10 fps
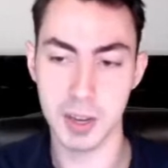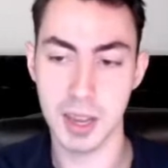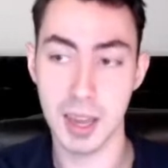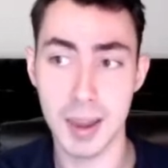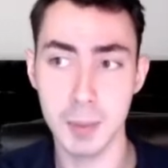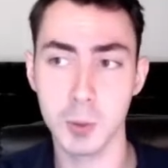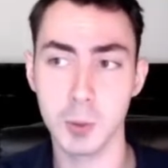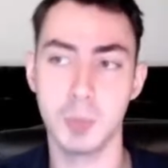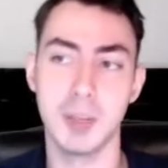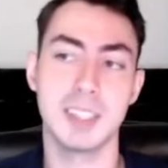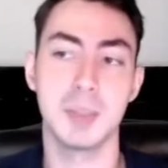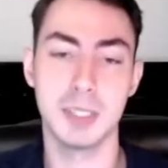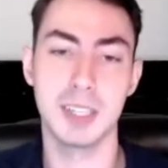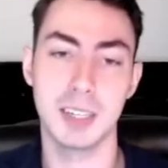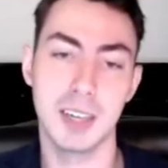cable replacement
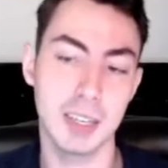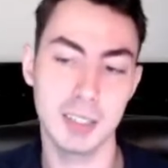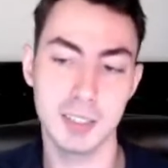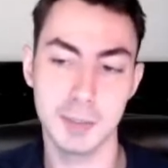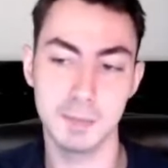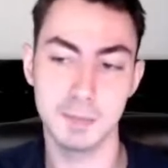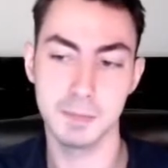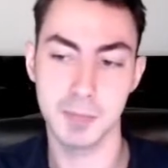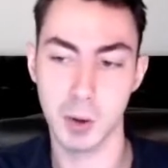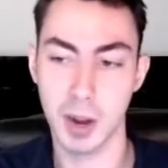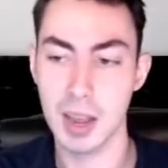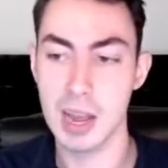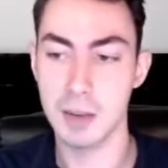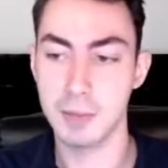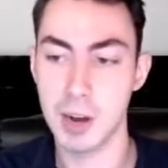technology, right?
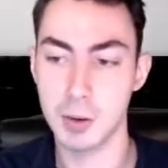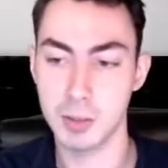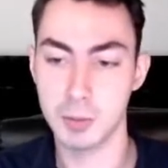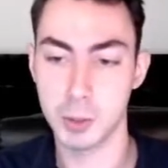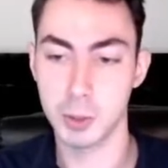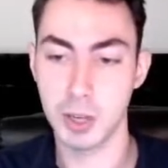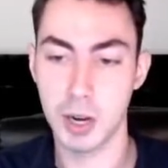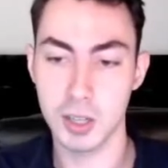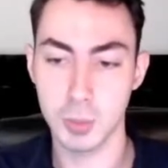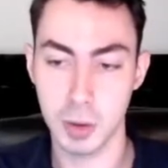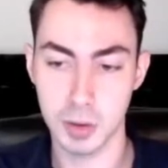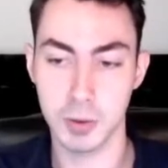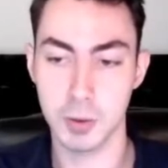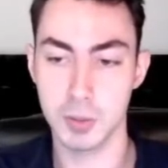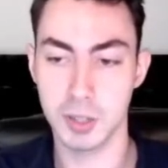Found in virtually all
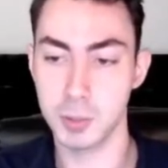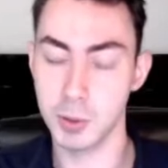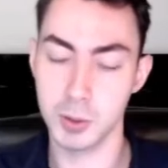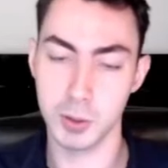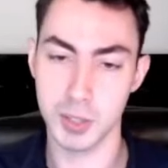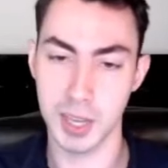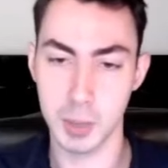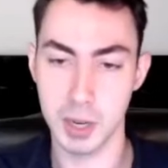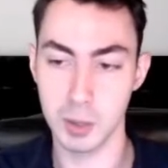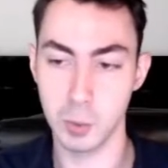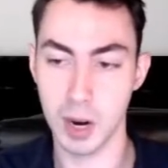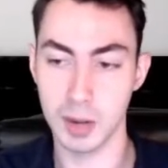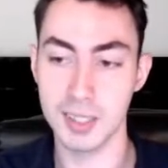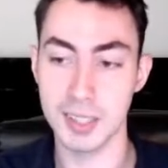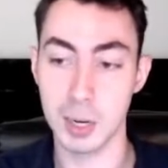smartphones, computers, and many
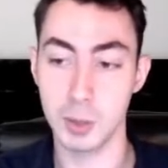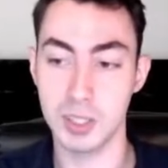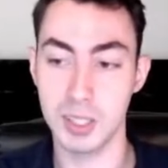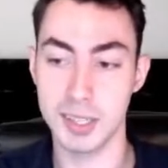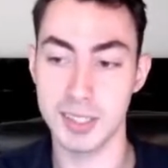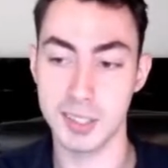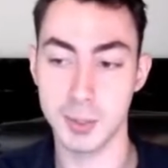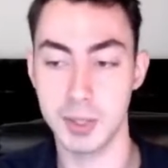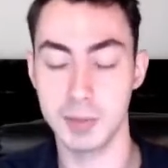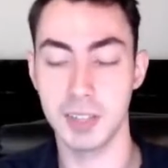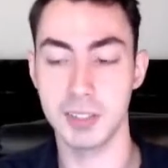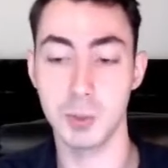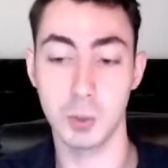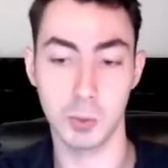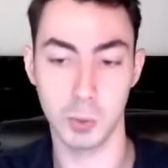wireless IoT accessory devices
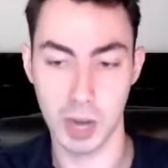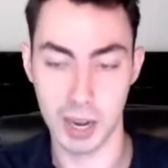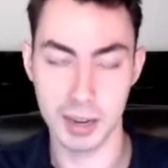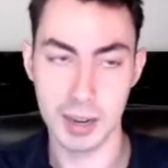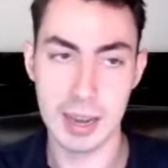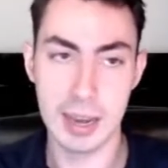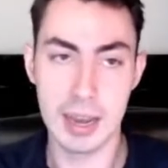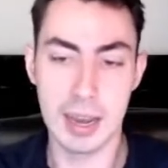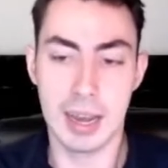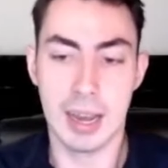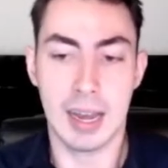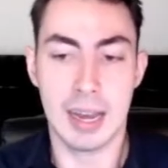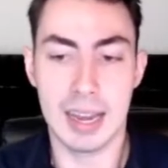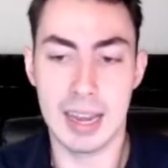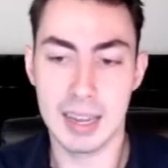worldwide.
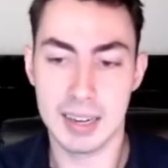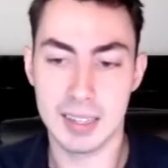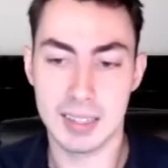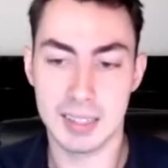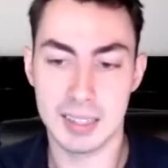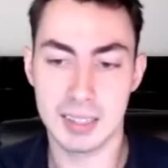It is